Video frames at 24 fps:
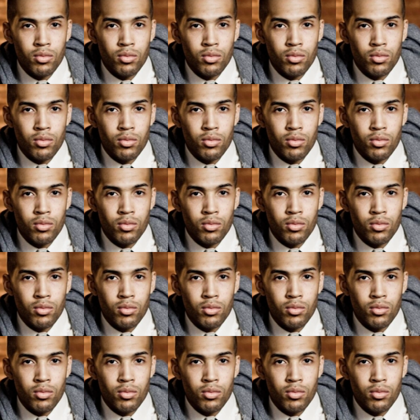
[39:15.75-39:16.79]

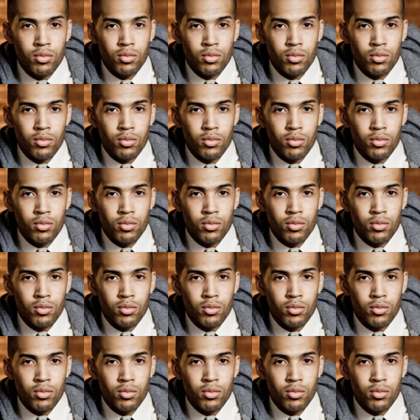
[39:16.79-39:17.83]

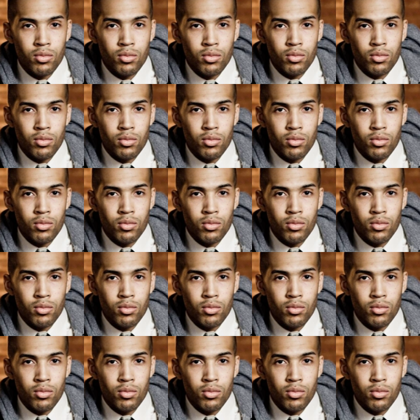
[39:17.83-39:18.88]

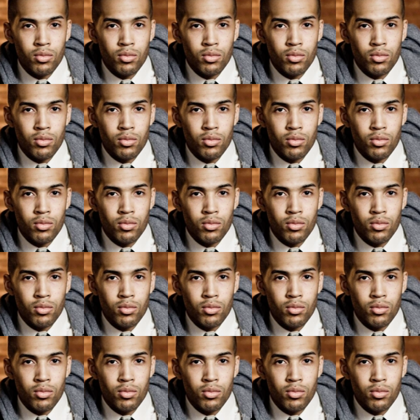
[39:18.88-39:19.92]

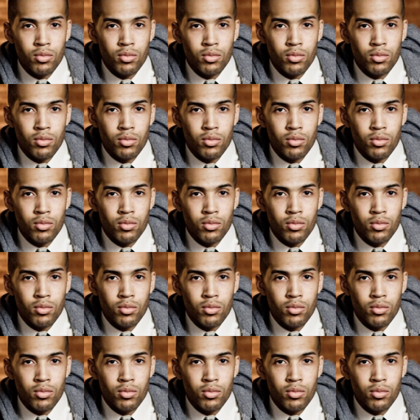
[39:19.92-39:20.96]

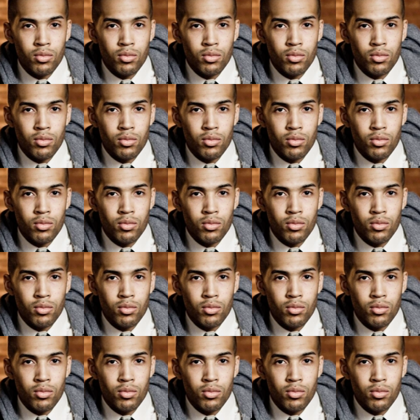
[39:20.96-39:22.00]

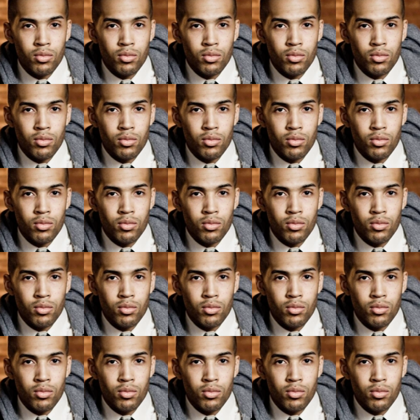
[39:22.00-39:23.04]

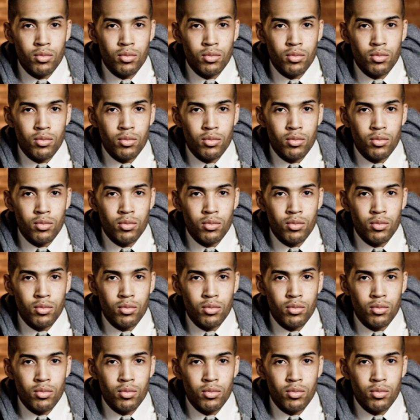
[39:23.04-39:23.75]
This is a still picture; no speech is visible.